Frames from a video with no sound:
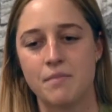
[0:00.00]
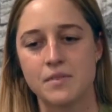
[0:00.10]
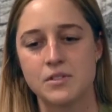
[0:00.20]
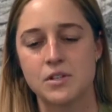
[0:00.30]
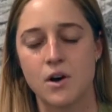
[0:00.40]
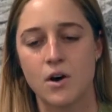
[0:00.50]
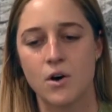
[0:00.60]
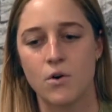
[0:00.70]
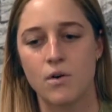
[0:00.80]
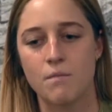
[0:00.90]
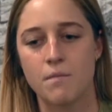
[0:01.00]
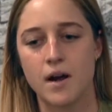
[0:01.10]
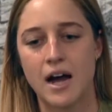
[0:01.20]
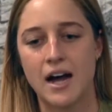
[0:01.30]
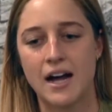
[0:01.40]
So
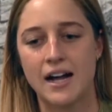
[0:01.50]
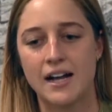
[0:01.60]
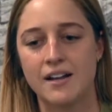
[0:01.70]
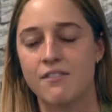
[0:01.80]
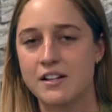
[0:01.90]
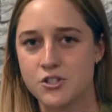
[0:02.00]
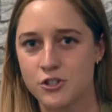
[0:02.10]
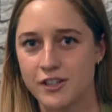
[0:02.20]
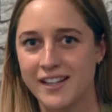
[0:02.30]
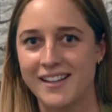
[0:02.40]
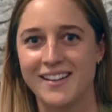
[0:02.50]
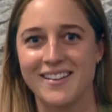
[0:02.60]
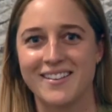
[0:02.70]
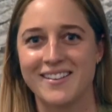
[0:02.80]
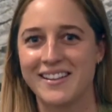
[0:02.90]
I eventually,
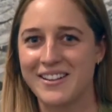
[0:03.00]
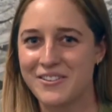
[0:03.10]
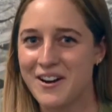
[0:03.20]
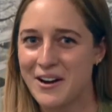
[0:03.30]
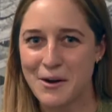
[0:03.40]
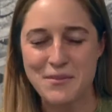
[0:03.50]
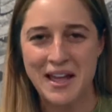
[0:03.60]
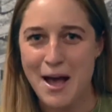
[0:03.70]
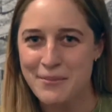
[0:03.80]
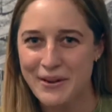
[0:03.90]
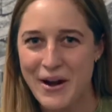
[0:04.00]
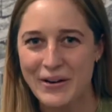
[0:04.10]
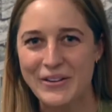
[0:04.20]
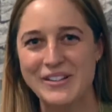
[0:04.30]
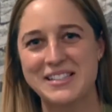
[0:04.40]
hung up the cap and
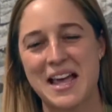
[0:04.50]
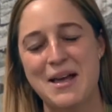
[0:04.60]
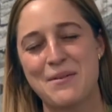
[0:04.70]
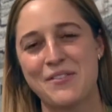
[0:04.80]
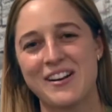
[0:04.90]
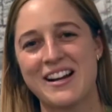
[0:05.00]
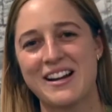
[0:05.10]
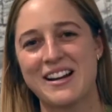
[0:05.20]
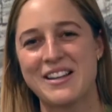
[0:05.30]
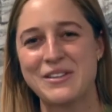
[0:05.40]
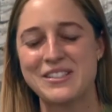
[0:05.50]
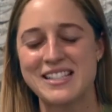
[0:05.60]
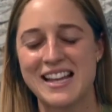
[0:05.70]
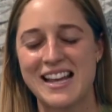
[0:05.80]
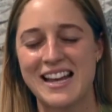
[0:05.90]
goggles, came over here to
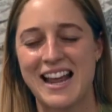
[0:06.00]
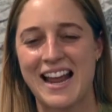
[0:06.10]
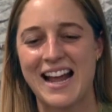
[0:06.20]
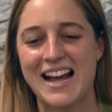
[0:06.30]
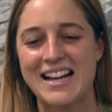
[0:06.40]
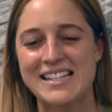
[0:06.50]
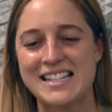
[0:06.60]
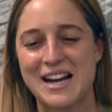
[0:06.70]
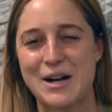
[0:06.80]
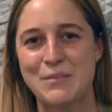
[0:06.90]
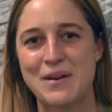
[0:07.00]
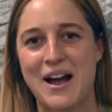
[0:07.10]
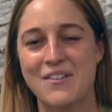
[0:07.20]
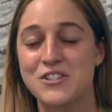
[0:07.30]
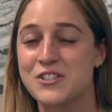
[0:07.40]
Houston, and now
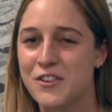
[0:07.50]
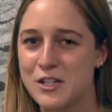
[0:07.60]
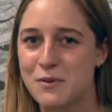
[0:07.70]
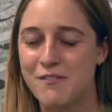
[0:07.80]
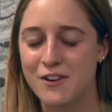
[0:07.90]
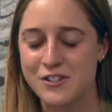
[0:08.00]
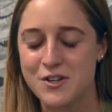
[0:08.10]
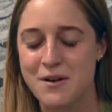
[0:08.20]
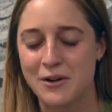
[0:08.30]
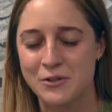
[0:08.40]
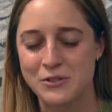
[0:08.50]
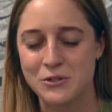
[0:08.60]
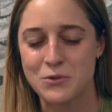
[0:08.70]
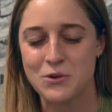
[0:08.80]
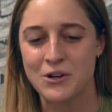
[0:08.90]
I've just finished my first year medical
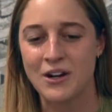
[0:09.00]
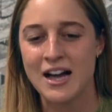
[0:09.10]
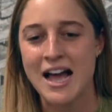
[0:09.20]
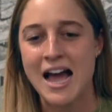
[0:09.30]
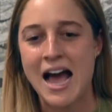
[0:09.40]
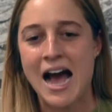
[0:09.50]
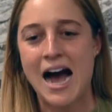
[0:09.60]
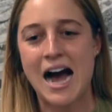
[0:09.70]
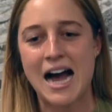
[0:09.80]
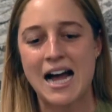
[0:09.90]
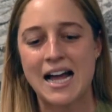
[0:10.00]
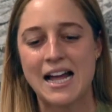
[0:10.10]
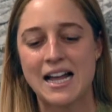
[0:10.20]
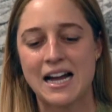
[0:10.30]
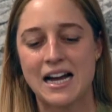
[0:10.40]
school.
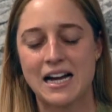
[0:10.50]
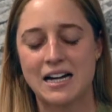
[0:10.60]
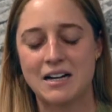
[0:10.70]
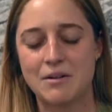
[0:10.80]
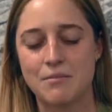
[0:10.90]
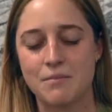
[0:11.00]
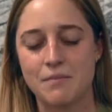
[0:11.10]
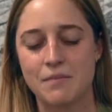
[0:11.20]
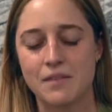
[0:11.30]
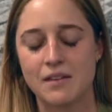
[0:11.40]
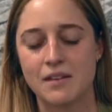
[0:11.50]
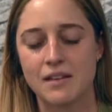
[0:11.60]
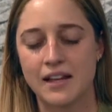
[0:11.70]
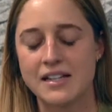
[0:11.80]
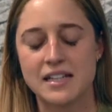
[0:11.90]
Like
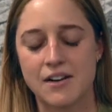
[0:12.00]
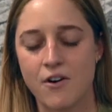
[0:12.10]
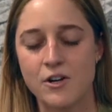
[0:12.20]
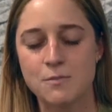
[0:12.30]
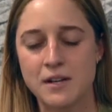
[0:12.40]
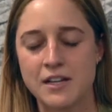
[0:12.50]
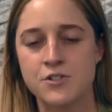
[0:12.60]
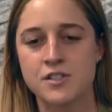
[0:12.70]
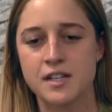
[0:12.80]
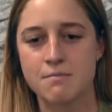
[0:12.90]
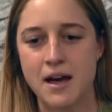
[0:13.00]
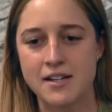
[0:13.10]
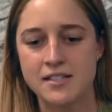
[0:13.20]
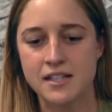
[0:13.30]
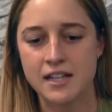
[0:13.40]
I said, I've always been interested in
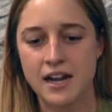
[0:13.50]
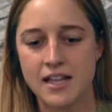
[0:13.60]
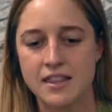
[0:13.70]
medicine. I